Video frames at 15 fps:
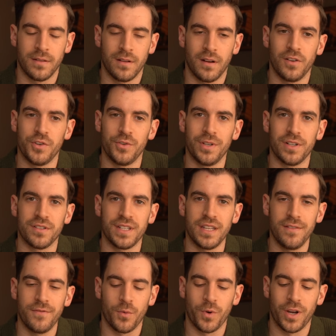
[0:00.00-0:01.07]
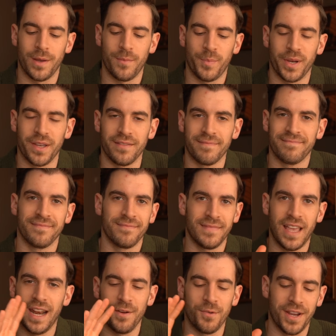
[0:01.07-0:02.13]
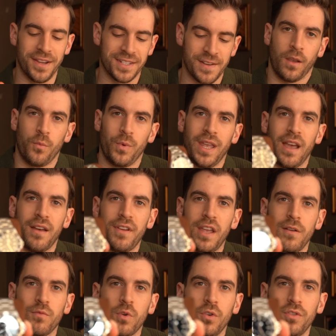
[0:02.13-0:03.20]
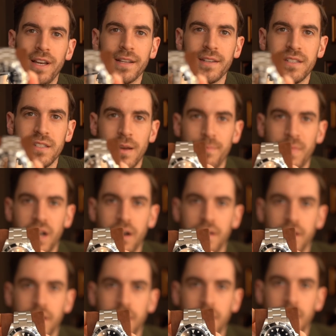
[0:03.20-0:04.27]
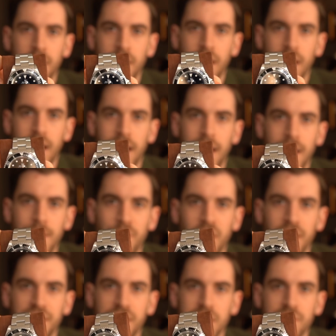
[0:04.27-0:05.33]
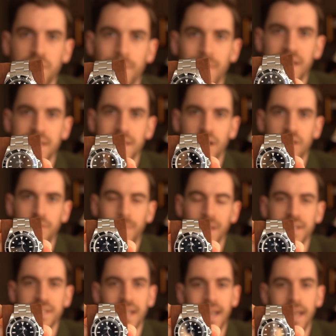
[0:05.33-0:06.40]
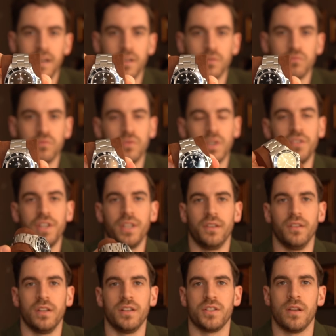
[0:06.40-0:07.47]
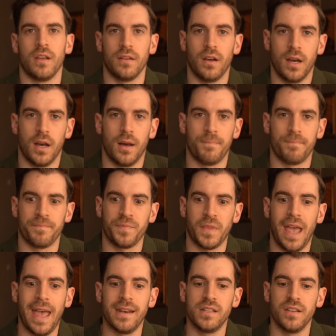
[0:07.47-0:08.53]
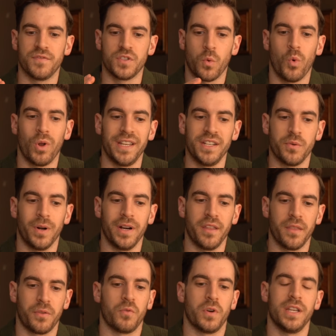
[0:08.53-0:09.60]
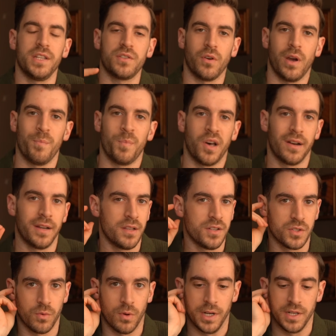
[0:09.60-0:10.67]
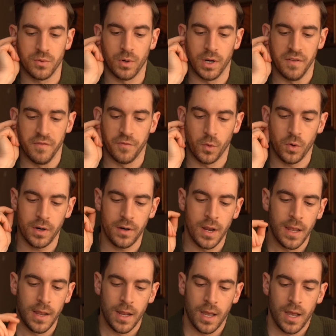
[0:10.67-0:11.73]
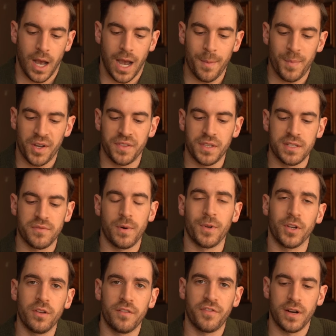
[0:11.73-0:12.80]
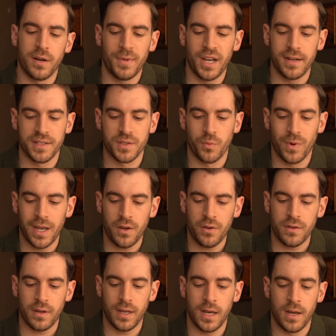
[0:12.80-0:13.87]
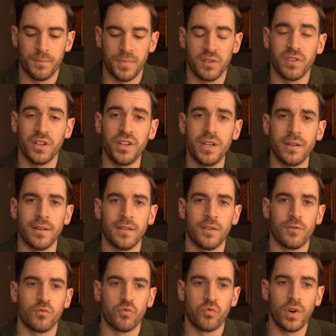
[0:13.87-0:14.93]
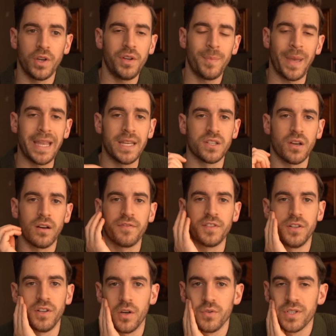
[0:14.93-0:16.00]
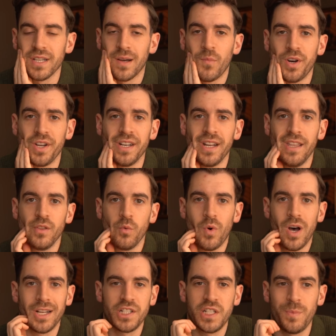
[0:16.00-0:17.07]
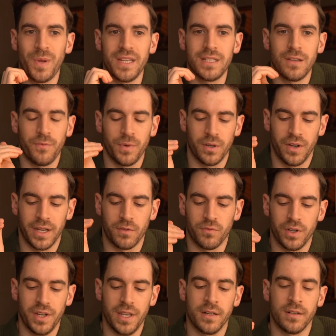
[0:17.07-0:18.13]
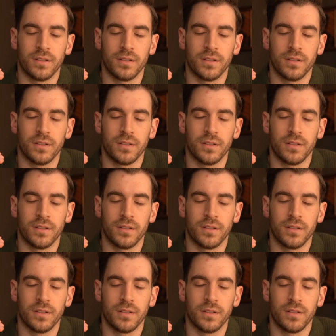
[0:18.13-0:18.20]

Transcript: or New Year's Eve or what. But anyways, we have a Rolex Submariner. I bought this for myself because I had a really good end of 2023, so I bought it in 2024. I bought this from a good friend of mine as well. It really pays off to know someone in the watch space if you're like really into